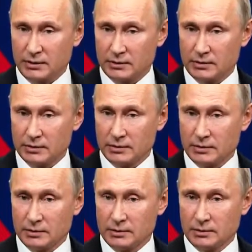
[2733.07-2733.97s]
another
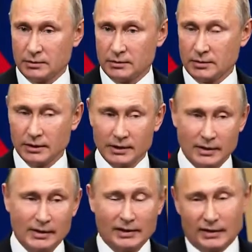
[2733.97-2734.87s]
nonsense of a bigger
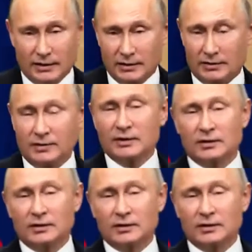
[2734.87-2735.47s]
scale than this.